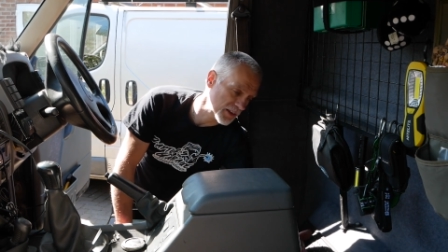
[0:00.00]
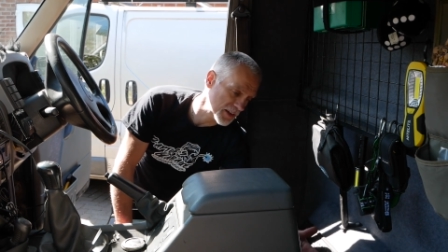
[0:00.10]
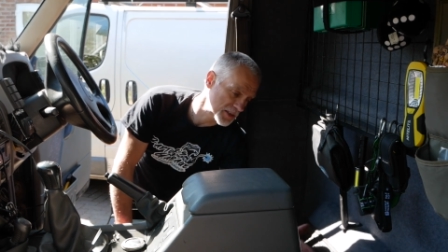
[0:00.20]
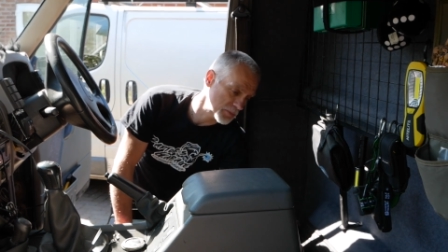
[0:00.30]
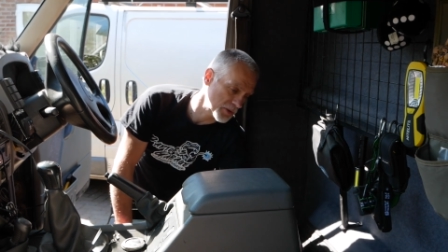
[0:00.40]

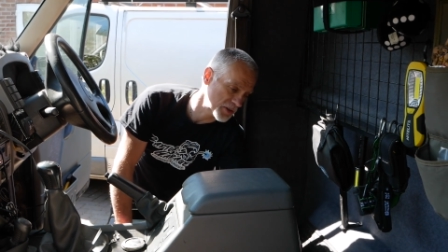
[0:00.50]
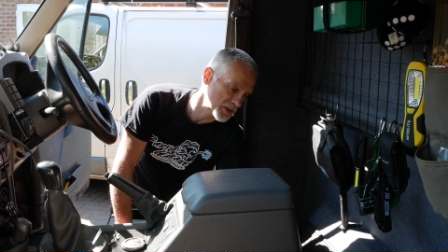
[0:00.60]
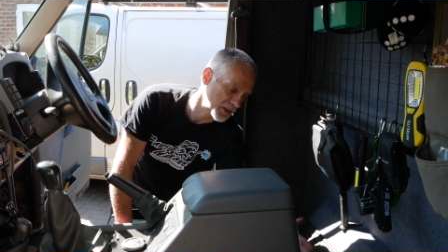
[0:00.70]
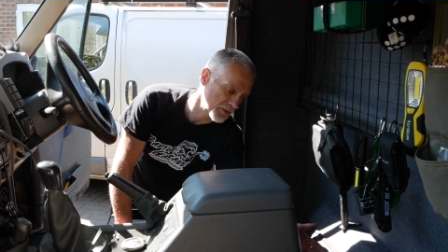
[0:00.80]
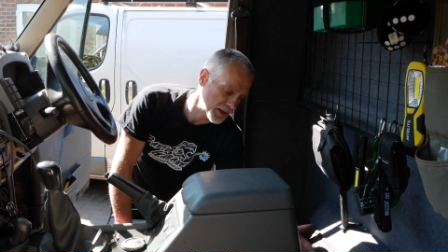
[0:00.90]
lighter but the
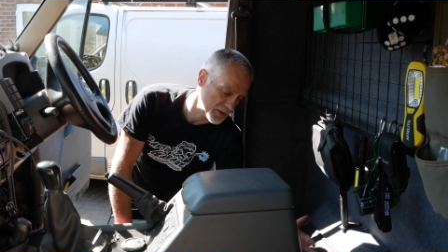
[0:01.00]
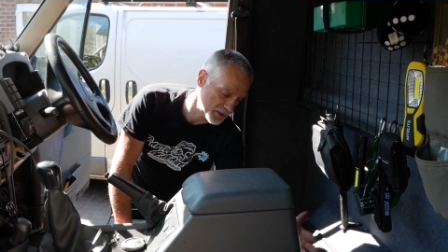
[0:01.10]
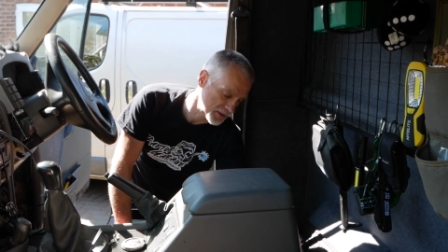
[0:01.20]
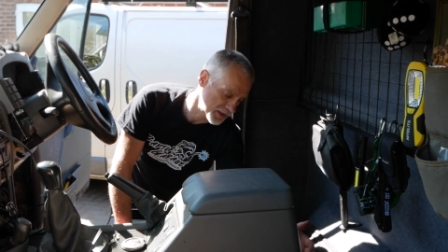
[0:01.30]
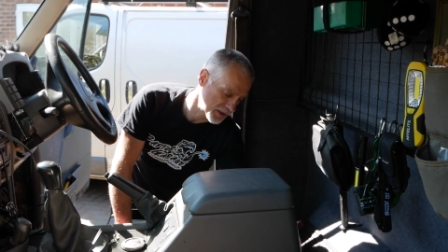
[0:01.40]
cigarette
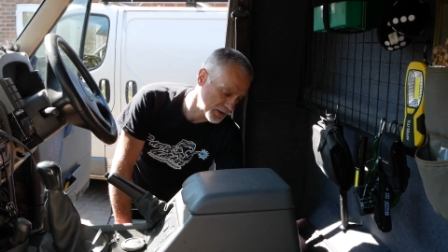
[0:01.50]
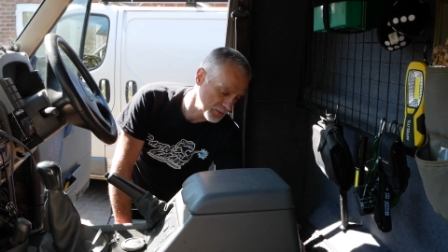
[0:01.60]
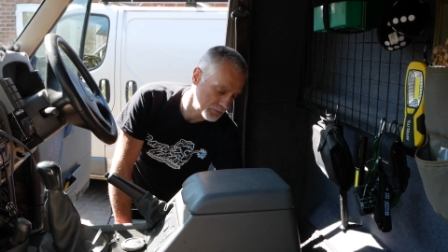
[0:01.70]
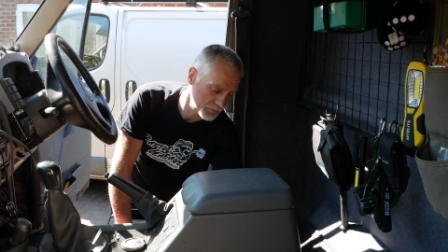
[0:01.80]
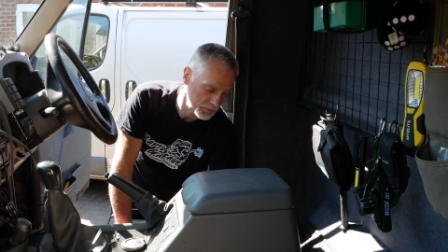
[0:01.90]

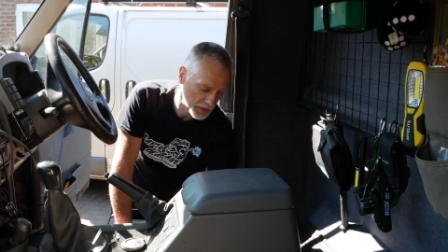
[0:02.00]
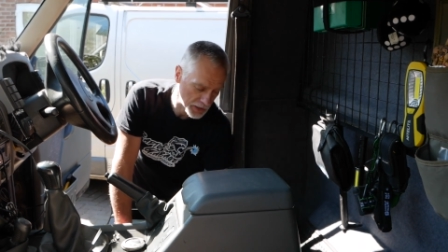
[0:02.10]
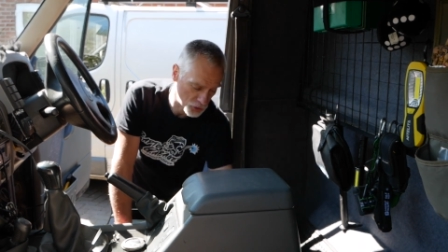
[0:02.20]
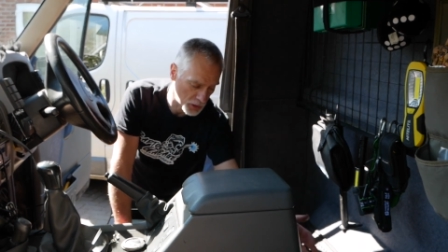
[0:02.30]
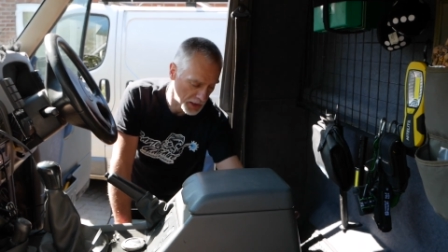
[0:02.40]
um,
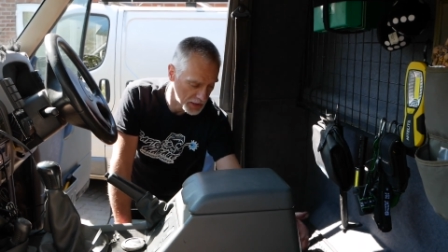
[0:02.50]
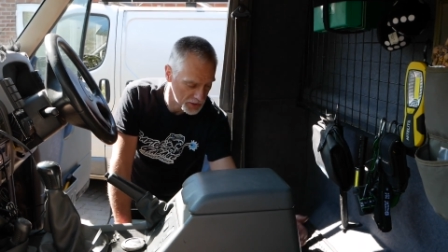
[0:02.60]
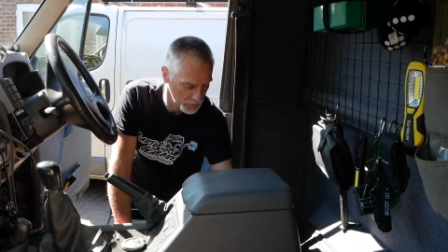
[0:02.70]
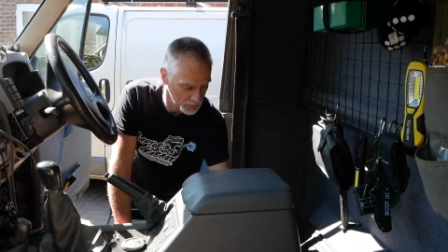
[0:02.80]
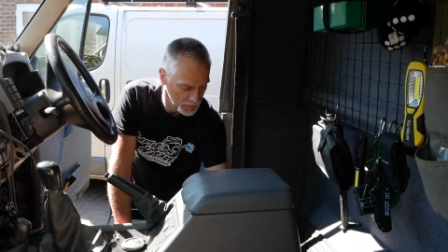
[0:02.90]
ashtray is